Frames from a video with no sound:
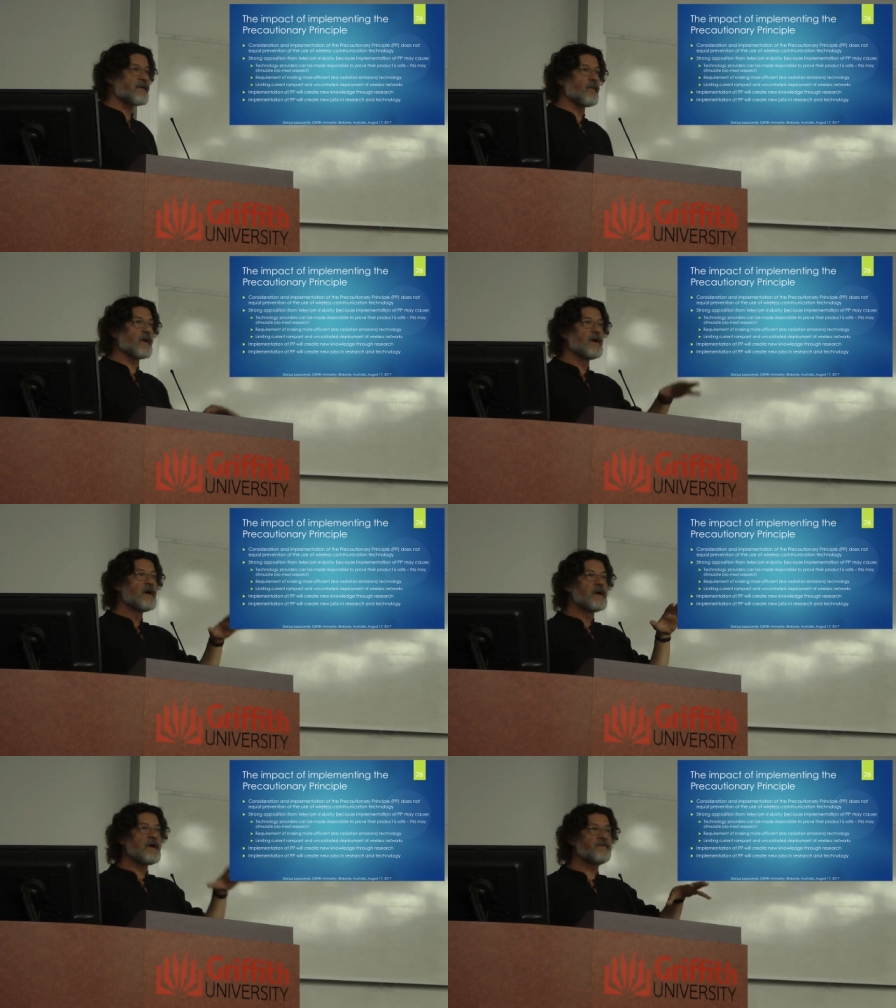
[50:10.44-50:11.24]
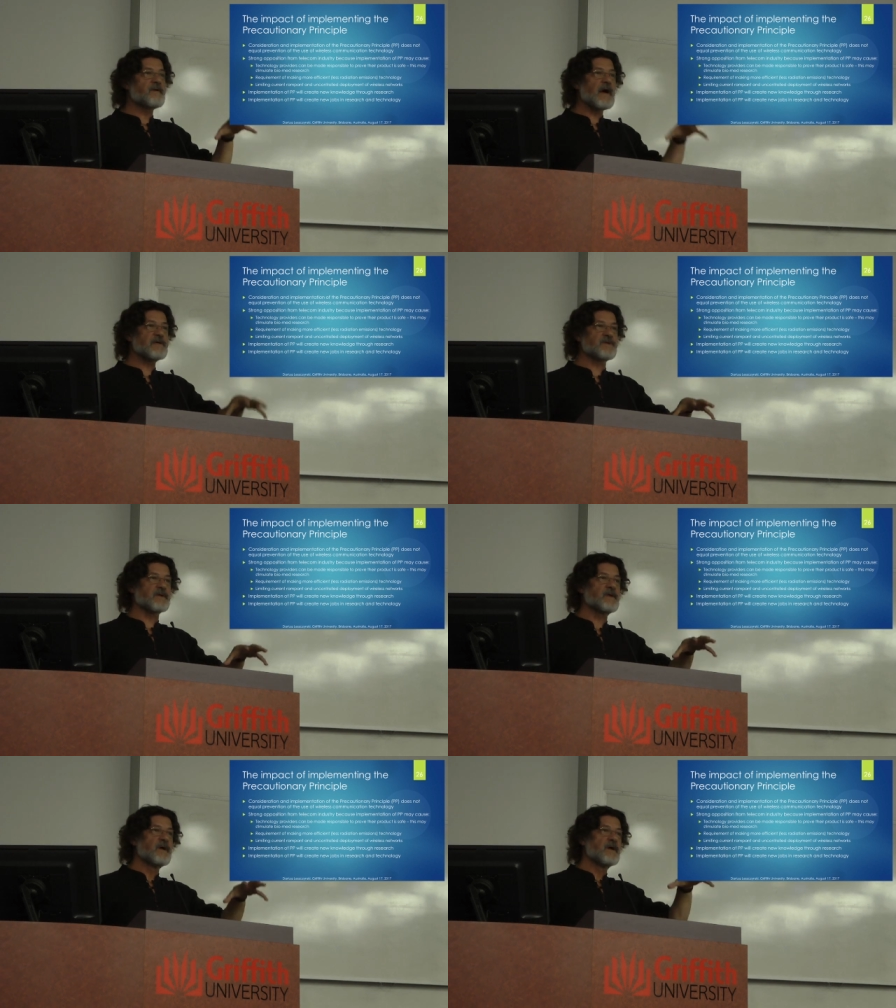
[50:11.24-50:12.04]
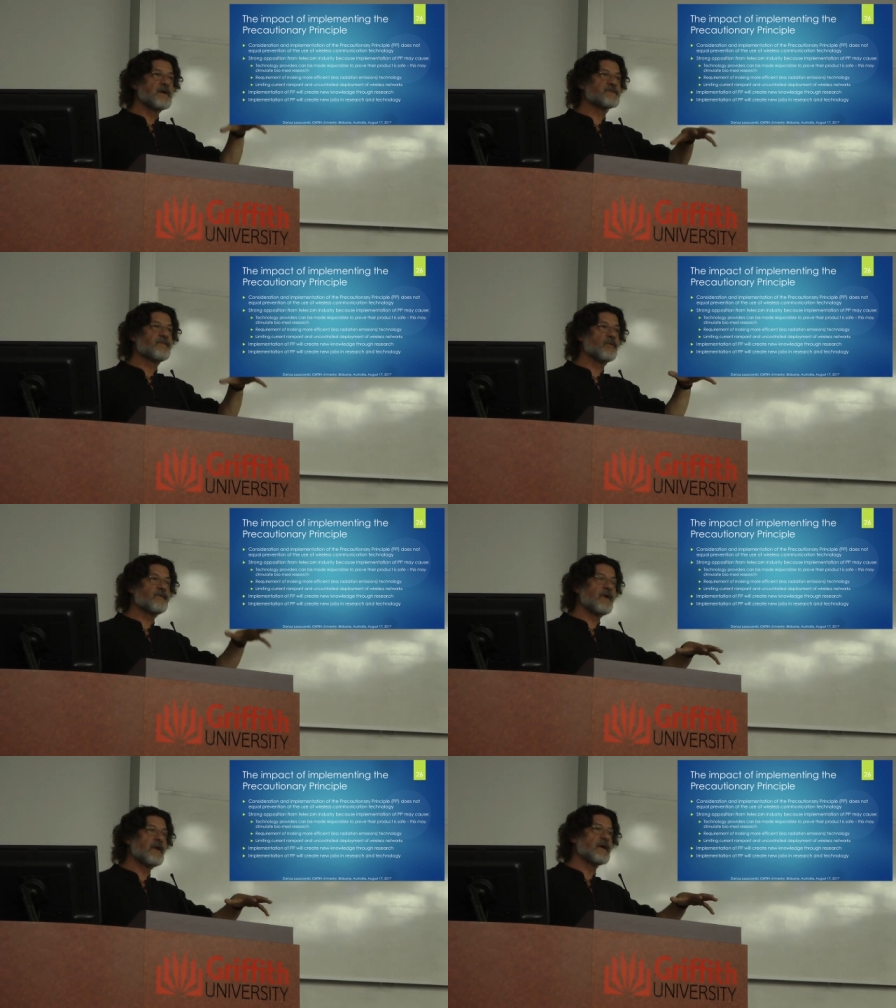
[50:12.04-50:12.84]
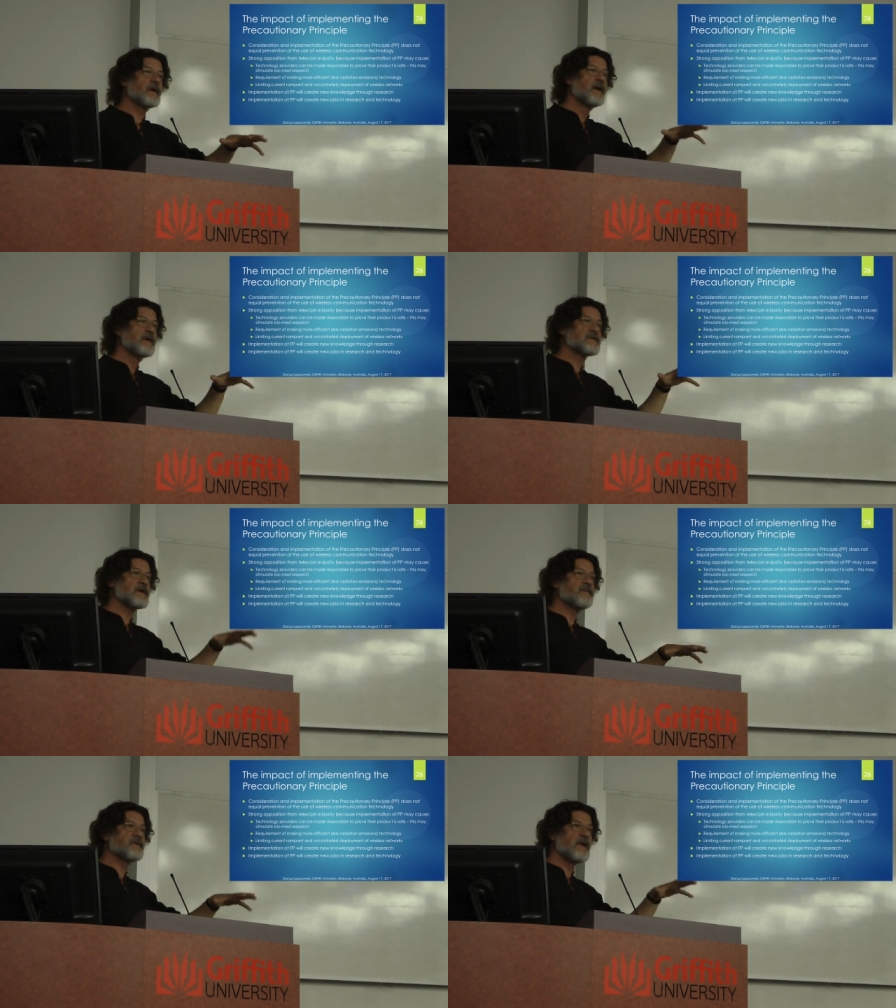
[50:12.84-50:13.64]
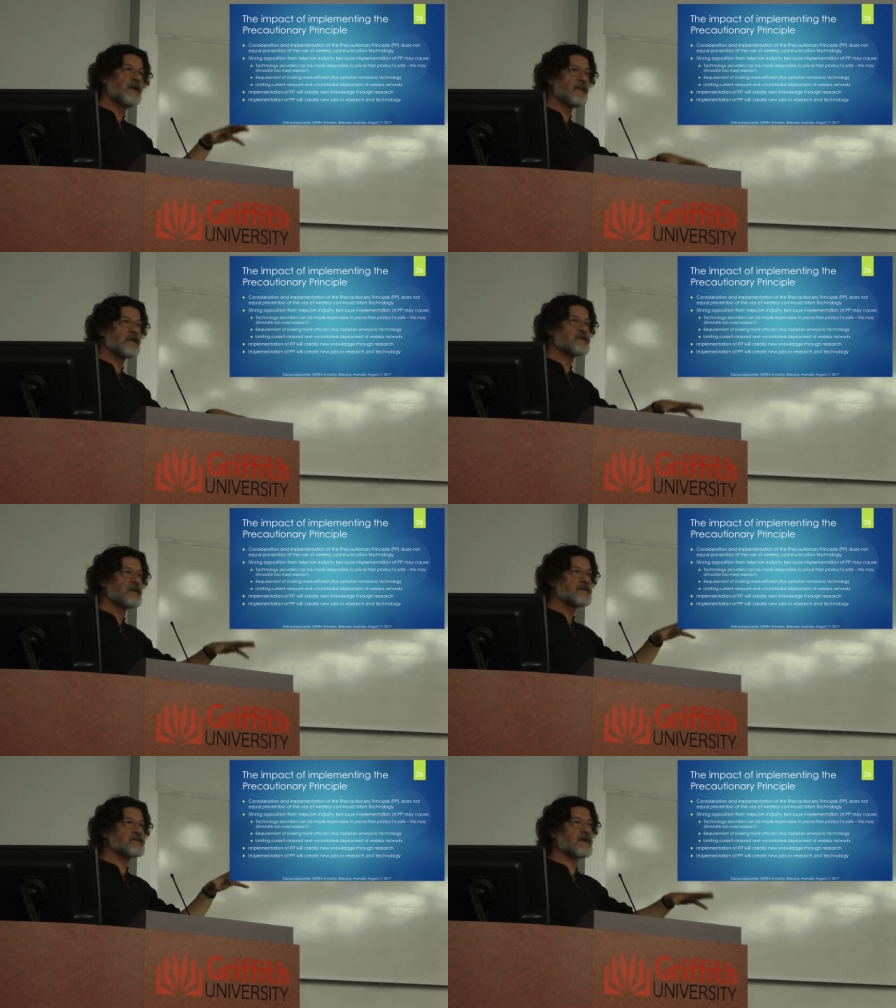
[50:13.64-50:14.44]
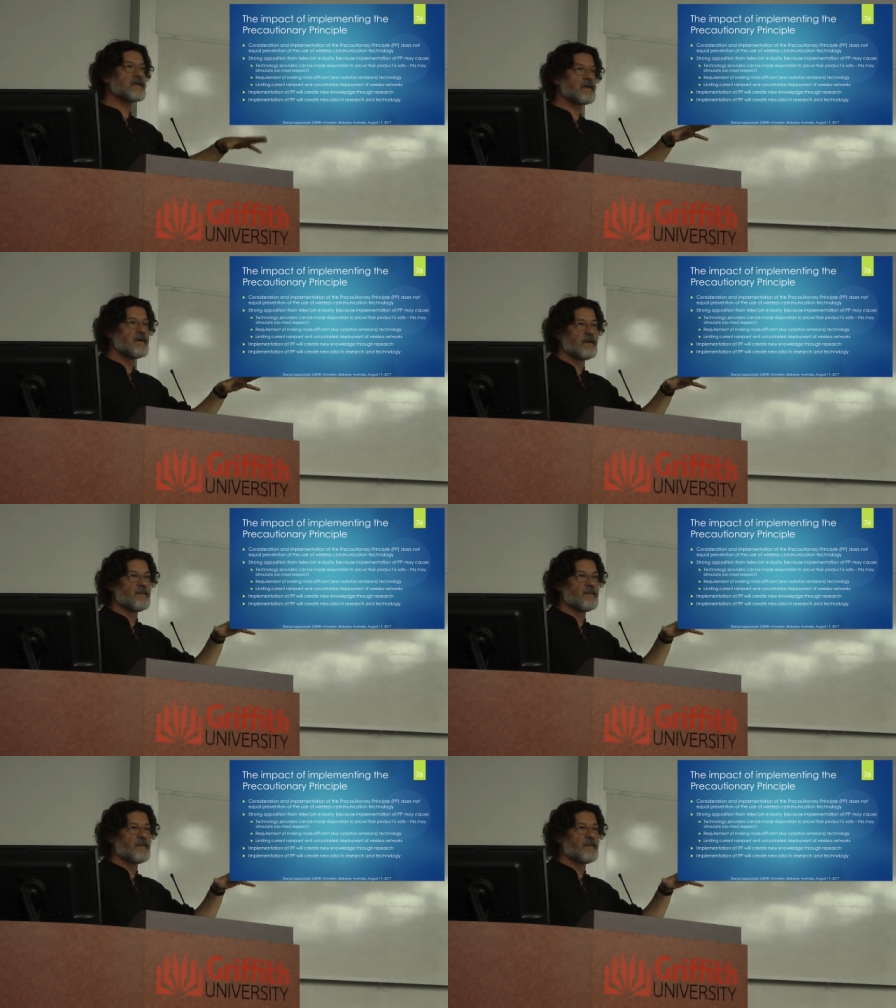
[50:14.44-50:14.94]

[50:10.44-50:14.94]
and everywhere if gadget is fulfilling safety limits set